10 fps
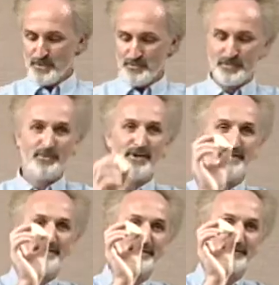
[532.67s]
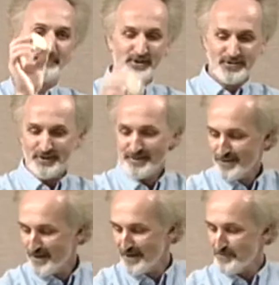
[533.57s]
with a ball that didn't look much like
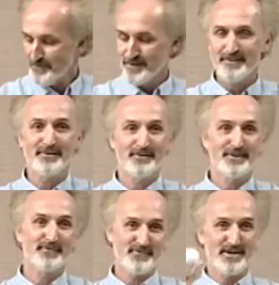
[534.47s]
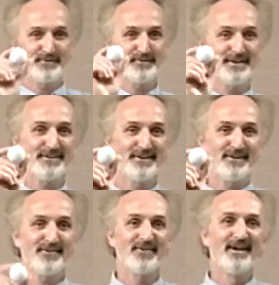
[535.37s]
that, but it did look rounder like
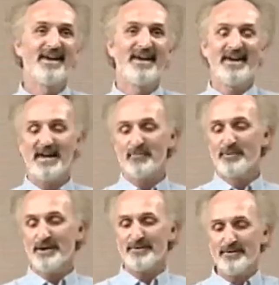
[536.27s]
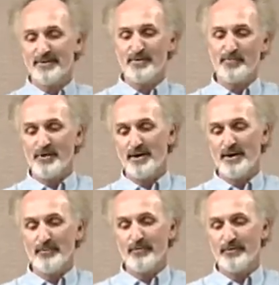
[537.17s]
this. And when I took this ball,
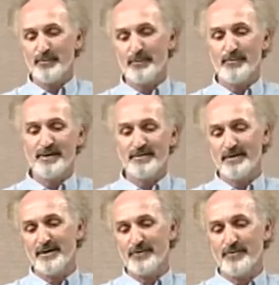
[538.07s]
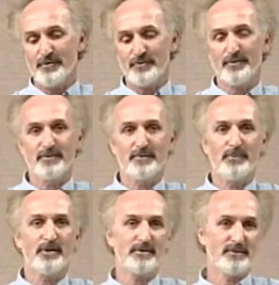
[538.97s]
I remember my dad, of course, going to the
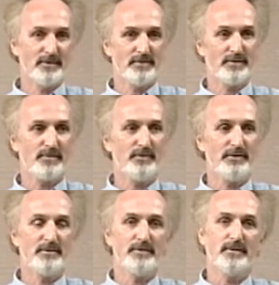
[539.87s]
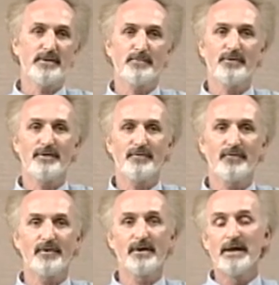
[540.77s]
ball cleaner. I said, "What are you cleaning that ball
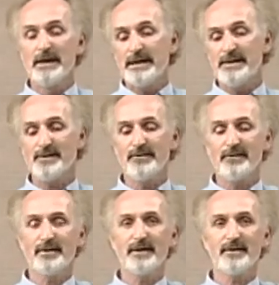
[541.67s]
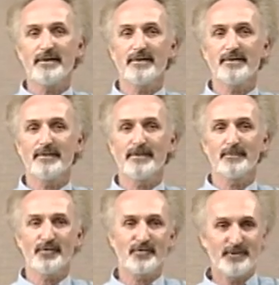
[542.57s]
for?" He said, "You got to get the
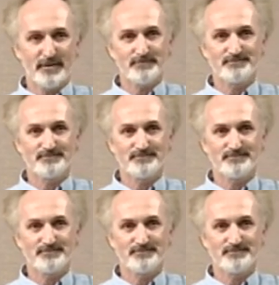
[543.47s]
dimples clean."